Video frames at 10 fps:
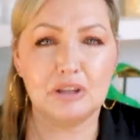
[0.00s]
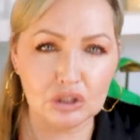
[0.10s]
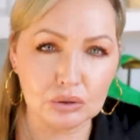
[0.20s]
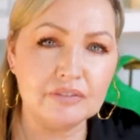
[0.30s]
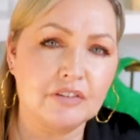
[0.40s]

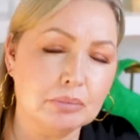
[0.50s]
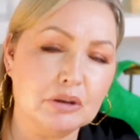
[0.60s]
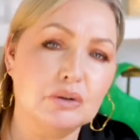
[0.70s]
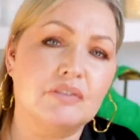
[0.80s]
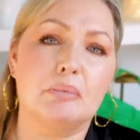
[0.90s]
Beautiful,
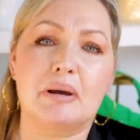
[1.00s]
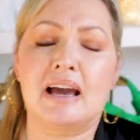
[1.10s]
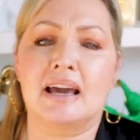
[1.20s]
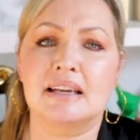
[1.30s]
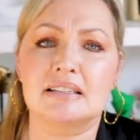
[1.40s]
beautiful
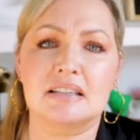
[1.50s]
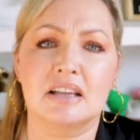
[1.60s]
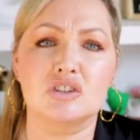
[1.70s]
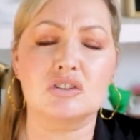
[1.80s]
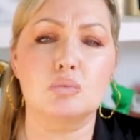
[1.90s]
bags,
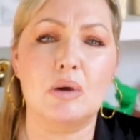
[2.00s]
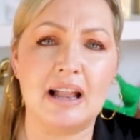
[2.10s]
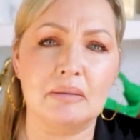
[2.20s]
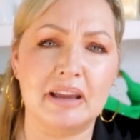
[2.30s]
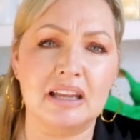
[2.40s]
just
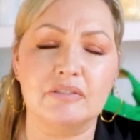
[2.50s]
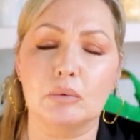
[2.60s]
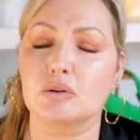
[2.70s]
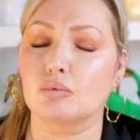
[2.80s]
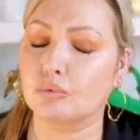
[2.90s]
well made. If you
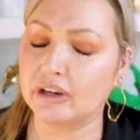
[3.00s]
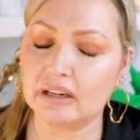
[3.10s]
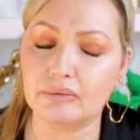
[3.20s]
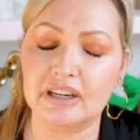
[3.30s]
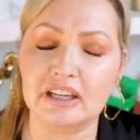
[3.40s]
want a
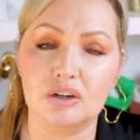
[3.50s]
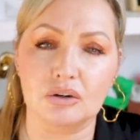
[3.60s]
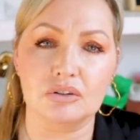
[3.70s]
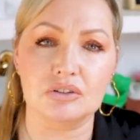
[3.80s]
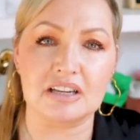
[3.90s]
really, really
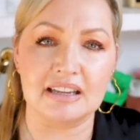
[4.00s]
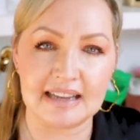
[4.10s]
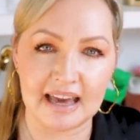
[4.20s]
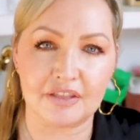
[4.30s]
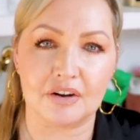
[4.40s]
good
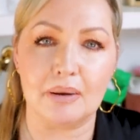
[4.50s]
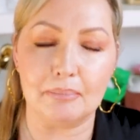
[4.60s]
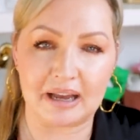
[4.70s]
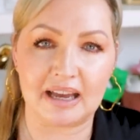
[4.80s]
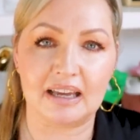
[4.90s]
leather
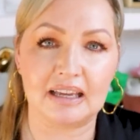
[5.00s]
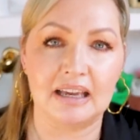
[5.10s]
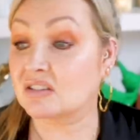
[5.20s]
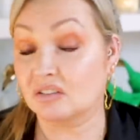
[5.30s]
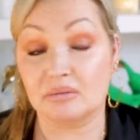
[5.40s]
bag,
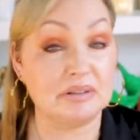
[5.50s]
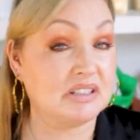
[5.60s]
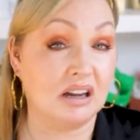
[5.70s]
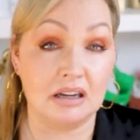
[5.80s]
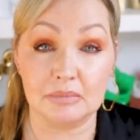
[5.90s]
it's gonna be
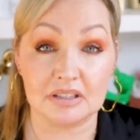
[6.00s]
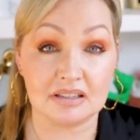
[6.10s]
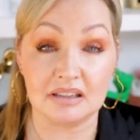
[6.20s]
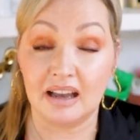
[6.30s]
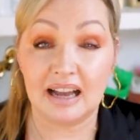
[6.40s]

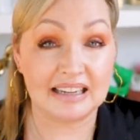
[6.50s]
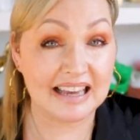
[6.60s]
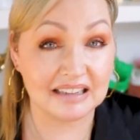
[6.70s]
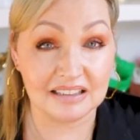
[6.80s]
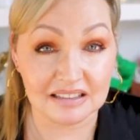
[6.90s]
timeless and
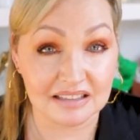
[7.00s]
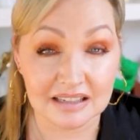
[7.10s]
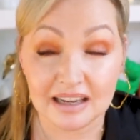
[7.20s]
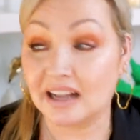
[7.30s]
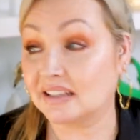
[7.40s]
elegant,
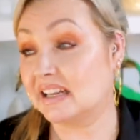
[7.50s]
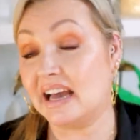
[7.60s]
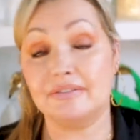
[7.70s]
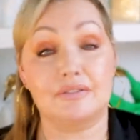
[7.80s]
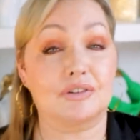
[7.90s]
and you'll
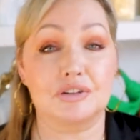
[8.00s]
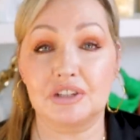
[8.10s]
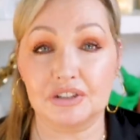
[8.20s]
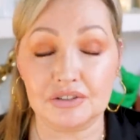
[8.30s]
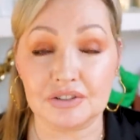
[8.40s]
have it for
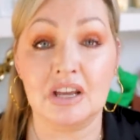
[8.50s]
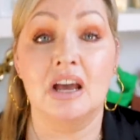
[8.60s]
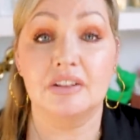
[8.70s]
years.